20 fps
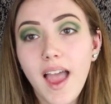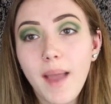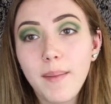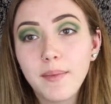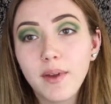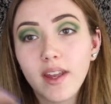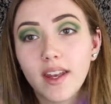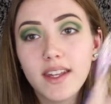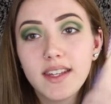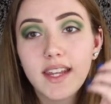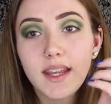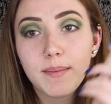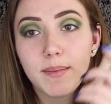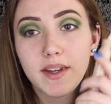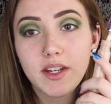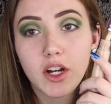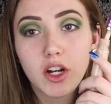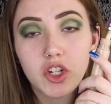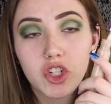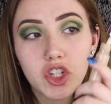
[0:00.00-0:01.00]
I'm gonna take
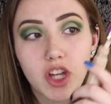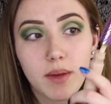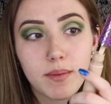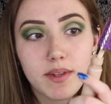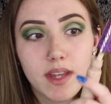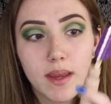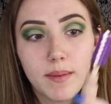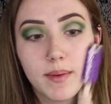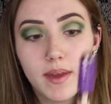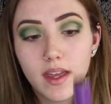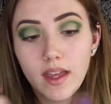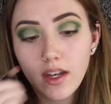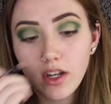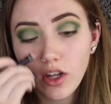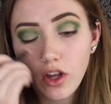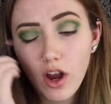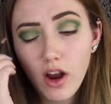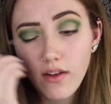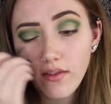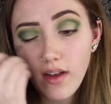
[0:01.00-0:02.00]
my Tarte Shape Tape
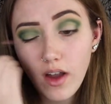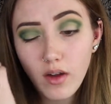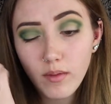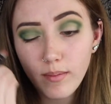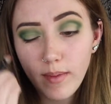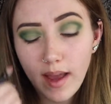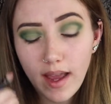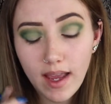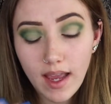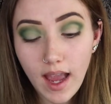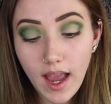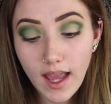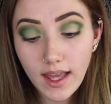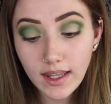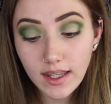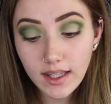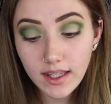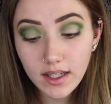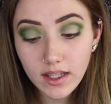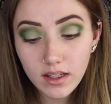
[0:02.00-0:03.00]
and carve out my
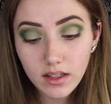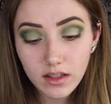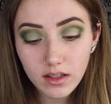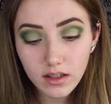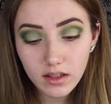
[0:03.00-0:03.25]
eyelid.